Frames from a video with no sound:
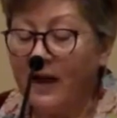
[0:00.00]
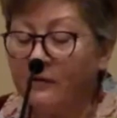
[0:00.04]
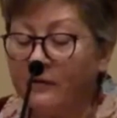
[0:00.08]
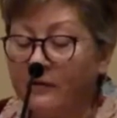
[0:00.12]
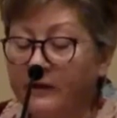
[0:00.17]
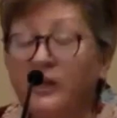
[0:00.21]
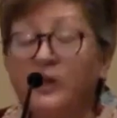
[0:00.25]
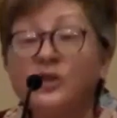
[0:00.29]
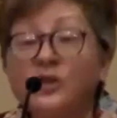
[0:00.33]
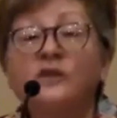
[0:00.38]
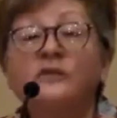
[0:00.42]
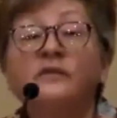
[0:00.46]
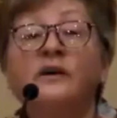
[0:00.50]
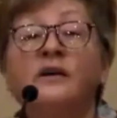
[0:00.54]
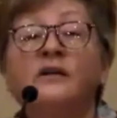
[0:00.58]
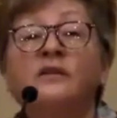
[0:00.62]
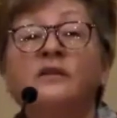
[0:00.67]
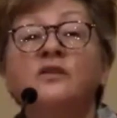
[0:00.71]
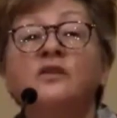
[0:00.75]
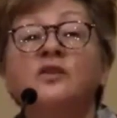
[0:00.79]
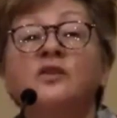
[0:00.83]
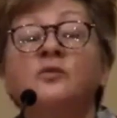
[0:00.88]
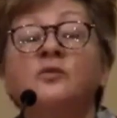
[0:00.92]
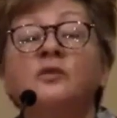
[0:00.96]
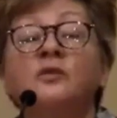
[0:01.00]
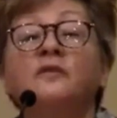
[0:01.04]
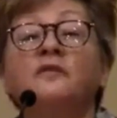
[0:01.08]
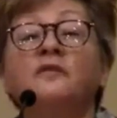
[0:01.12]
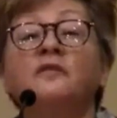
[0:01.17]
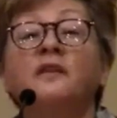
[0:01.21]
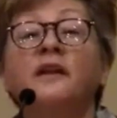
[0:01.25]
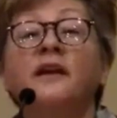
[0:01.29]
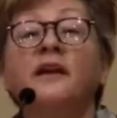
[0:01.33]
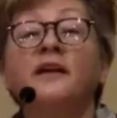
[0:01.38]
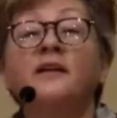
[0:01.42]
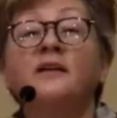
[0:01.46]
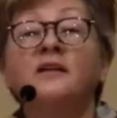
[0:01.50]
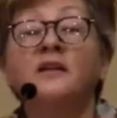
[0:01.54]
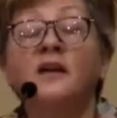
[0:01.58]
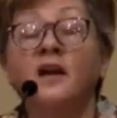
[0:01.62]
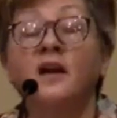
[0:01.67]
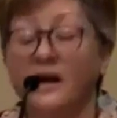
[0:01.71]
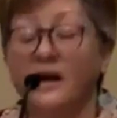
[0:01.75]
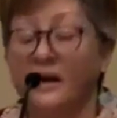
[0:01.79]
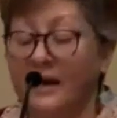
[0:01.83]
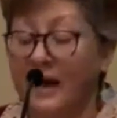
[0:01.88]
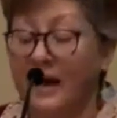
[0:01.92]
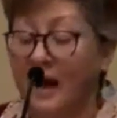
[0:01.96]
each of us to reflect
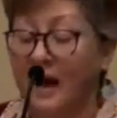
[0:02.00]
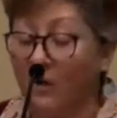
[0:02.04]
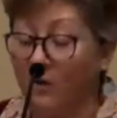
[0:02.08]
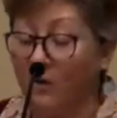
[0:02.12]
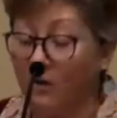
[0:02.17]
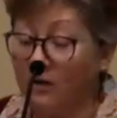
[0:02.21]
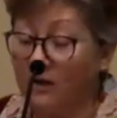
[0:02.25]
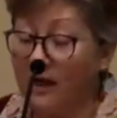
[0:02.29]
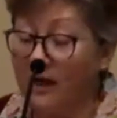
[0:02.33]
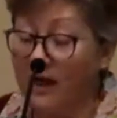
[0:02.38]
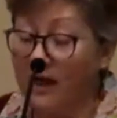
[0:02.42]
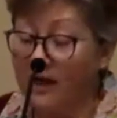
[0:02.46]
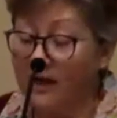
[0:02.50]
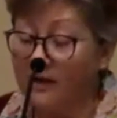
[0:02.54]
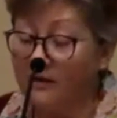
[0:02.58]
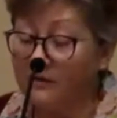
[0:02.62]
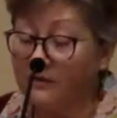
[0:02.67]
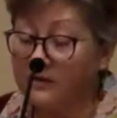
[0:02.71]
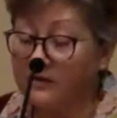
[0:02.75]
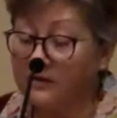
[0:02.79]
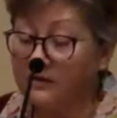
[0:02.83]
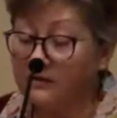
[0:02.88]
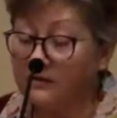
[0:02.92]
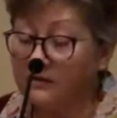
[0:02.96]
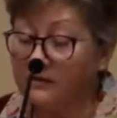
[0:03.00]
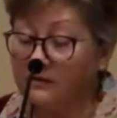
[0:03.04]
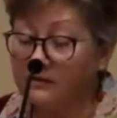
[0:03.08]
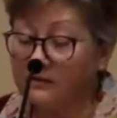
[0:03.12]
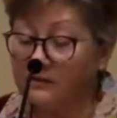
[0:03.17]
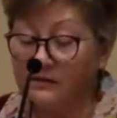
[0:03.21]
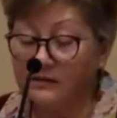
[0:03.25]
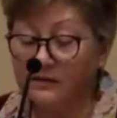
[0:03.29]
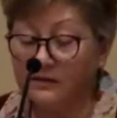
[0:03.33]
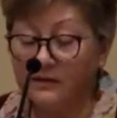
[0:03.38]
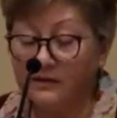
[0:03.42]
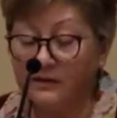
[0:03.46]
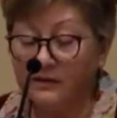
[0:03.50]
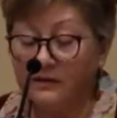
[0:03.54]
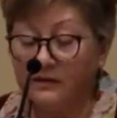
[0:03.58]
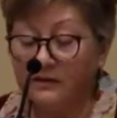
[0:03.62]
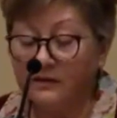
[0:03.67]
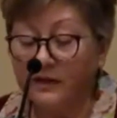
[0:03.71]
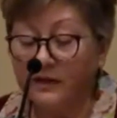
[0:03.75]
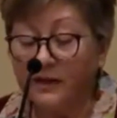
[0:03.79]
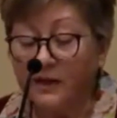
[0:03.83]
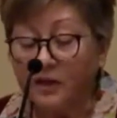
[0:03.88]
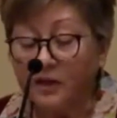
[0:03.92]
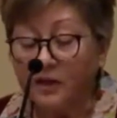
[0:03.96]
on our lives,
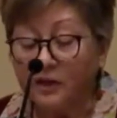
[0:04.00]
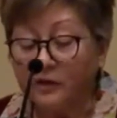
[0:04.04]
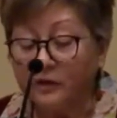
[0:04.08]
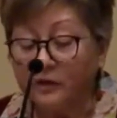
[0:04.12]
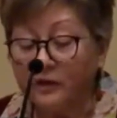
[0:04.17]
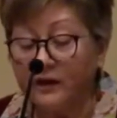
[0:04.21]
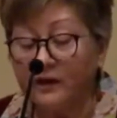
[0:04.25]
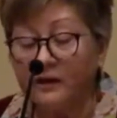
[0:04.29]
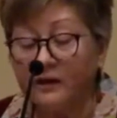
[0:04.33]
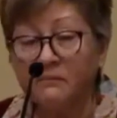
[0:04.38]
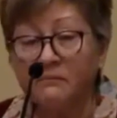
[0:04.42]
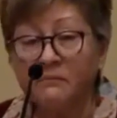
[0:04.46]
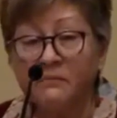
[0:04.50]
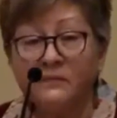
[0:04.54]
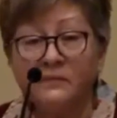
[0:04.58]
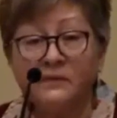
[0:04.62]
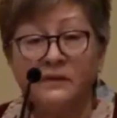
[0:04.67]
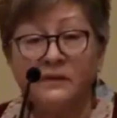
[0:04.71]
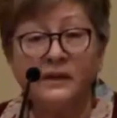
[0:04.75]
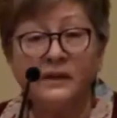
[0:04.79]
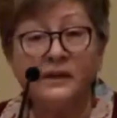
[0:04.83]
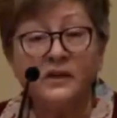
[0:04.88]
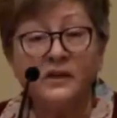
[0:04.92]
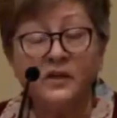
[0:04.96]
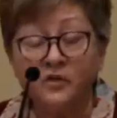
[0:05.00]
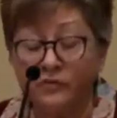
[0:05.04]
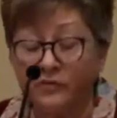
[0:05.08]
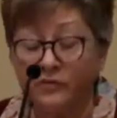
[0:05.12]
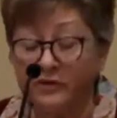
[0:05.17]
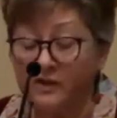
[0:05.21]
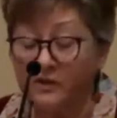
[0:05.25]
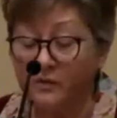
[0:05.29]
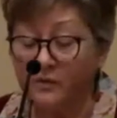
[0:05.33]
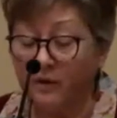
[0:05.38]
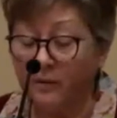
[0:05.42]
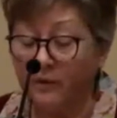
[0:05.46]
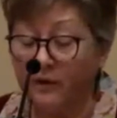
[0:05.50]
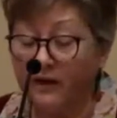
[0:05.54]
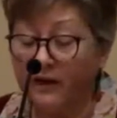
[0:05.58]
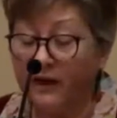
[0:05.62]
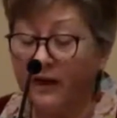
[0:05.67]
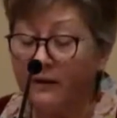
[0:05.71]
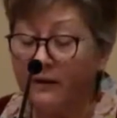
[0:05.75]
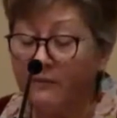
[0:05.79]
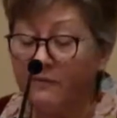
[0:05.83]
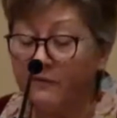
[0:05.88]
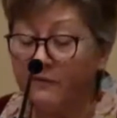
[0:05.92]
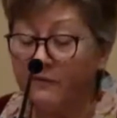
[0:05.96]
including the histories where we
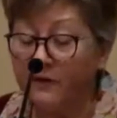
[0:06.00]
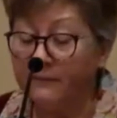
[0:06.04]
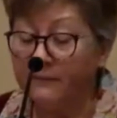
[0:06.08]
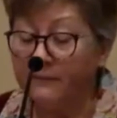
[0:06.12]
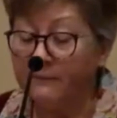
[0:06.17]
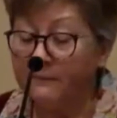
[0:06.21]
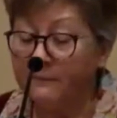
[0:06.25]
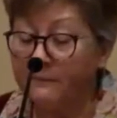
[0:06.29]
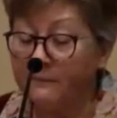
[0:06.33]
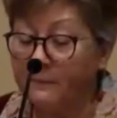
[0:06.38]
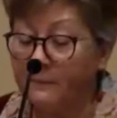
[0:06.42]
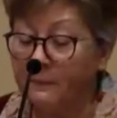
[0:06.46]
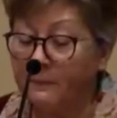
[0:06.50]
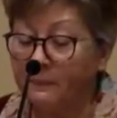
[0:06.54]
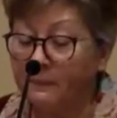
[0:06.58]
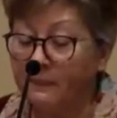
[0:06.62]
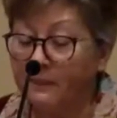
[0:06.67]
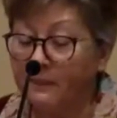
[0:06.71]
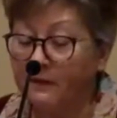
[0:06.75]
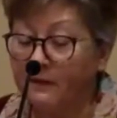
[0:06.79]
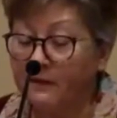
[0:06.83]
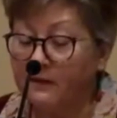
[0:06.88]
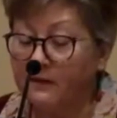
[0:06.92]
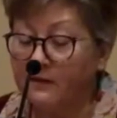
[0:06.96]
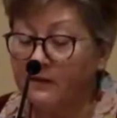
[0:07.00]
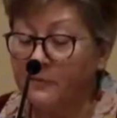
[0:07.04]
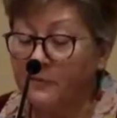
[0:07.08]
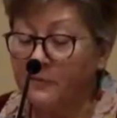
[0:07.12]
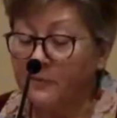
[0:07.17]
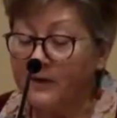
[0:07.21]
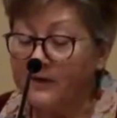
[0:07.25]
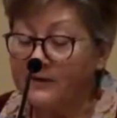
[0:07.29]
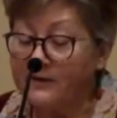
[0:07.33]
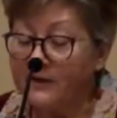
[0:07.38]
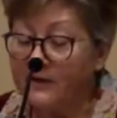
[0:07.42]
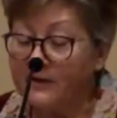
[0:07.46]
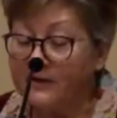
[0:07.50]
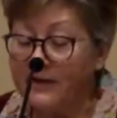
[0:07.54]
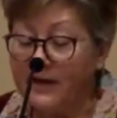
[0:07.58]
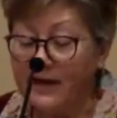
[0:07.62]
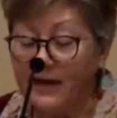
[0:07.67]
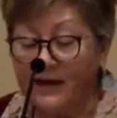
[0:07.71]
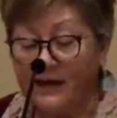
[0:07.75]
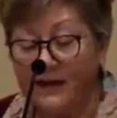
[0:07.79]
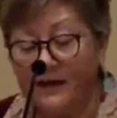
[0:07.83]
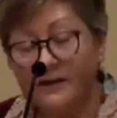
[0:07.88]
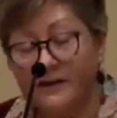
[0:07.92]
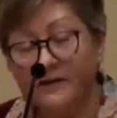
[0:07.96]
came from, the present
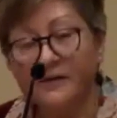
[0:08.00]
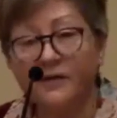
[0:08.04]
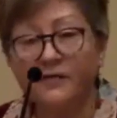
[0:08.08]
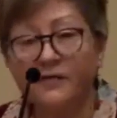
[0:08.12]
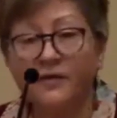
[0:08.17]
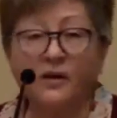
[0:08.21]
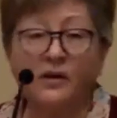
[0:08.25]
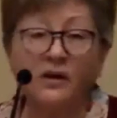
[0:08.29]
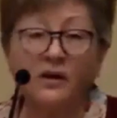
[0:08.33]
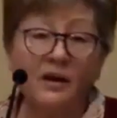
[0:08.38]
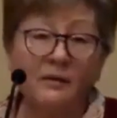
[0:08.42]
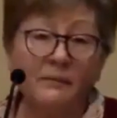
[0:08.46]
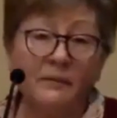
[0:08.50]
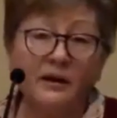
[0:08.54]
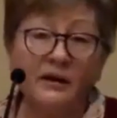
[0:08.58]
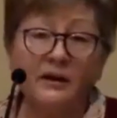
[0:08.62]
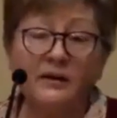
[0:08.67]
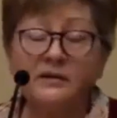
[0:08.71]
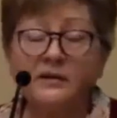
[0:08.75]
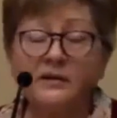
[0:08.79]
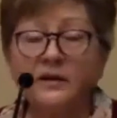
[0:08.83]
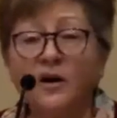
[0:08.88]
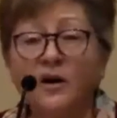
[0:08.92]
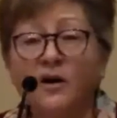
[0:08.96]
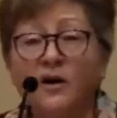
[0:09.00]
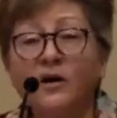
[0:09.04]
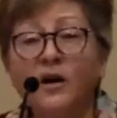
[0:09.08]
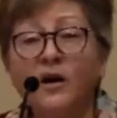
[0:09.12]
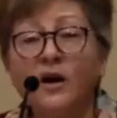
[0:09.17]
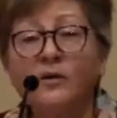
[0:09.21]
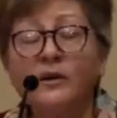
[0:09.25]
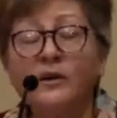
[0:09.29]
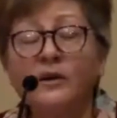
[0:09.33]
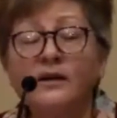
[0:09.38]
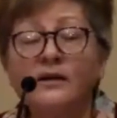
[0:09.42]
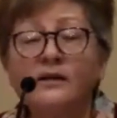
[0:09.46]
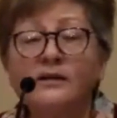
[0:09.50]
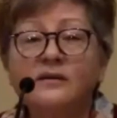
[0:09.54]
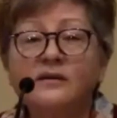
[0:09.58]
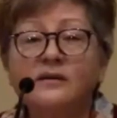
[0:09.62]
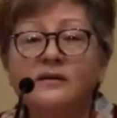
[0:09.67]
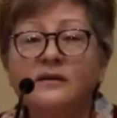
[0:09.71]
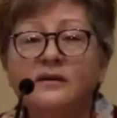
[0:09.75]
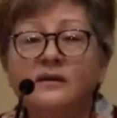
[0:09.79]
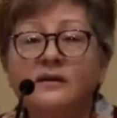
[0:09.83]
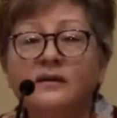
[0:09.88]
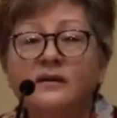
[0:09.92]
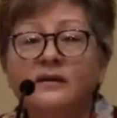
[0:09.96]
days of our comings and our goings,
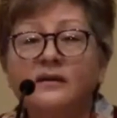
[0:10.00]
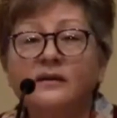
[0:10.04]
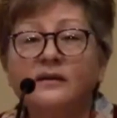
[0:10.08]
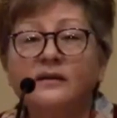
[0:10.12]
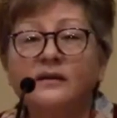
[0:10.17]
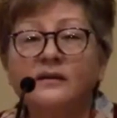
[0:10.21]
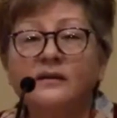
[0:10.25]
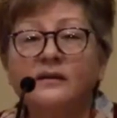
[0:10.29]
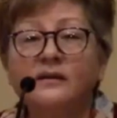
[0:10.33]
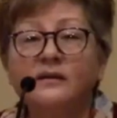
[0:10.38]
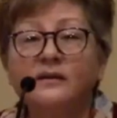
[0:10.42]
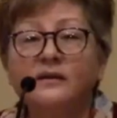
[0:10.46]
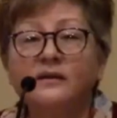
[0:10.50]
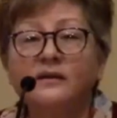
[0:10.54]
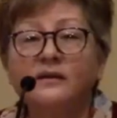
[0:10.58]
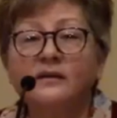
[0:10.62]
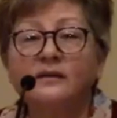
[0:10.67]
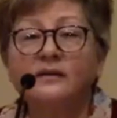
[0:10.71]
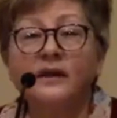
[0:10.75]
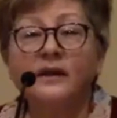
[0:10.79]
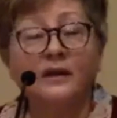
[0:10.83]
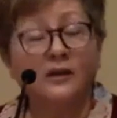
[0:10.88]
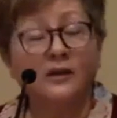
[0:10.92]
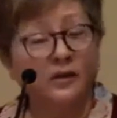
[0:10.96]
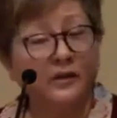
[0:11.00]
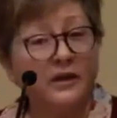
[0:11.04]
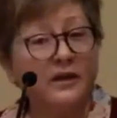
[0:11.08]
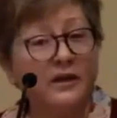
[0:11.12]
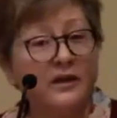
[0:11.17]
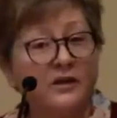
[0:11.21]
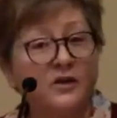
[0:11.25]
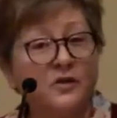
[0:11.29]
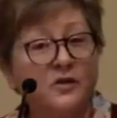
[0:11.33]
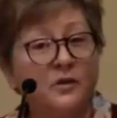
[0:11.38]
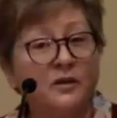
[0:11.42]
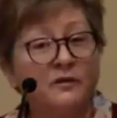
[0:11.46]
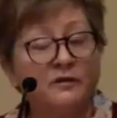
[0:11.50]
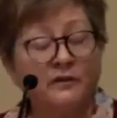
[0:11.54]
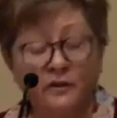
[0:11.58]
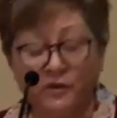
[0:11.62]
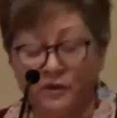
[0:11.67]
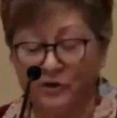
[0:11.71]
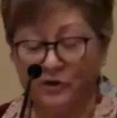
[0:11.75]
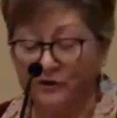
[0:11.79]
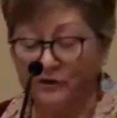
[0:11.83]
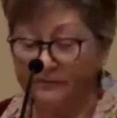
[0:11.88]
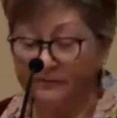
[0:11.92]
and looking into our future.